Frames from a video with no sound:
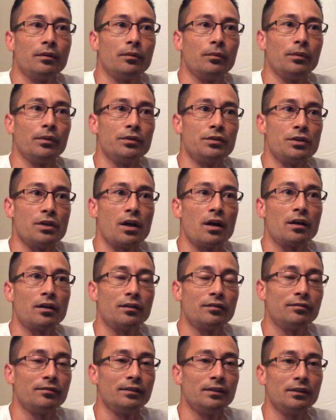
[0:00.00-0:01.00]
with
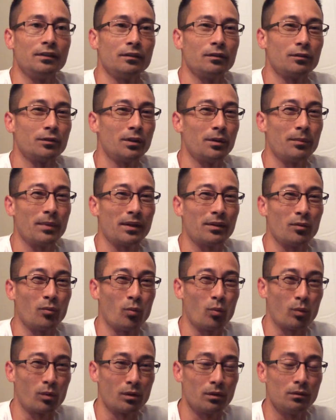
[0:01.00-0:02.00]
geography, you're learning about the
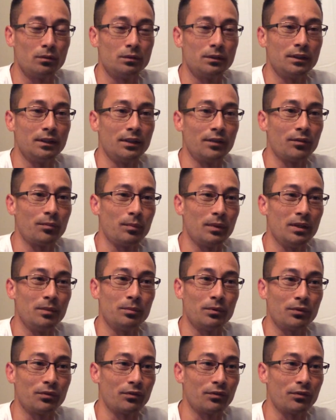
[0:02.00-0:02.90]
world and its people,